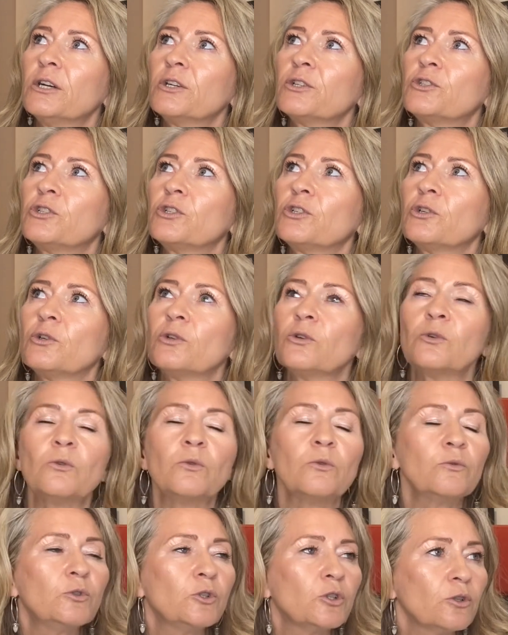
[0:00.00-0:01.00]

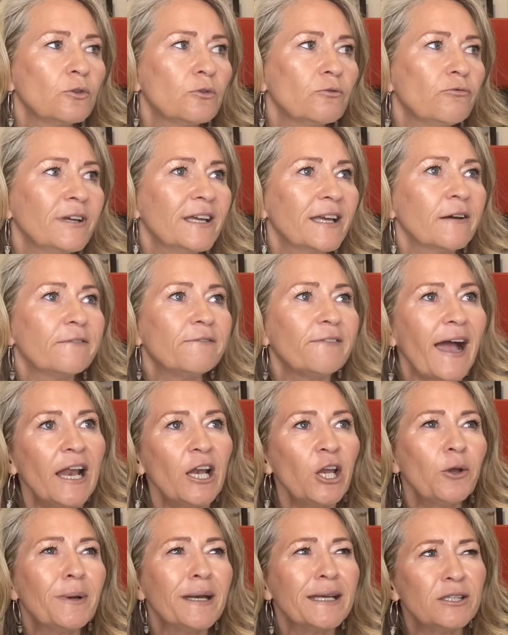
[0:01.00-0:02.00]
to
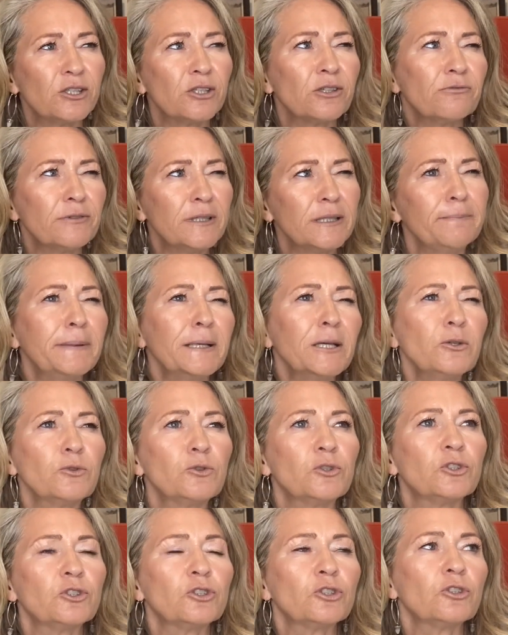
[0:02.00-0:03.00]
reevaluate, to
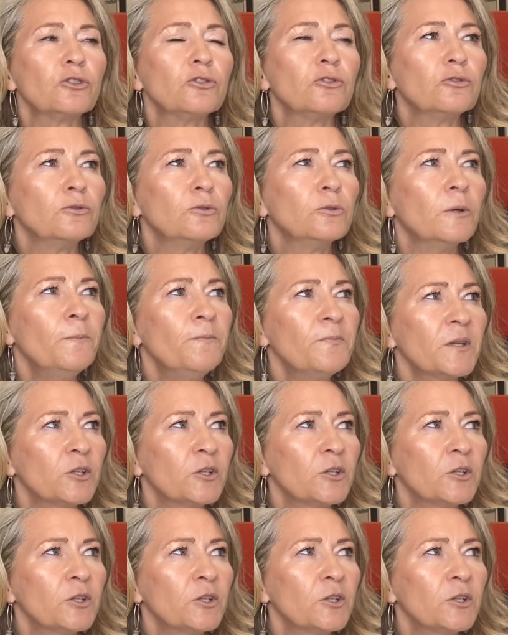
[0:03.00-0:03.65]
rebuild, to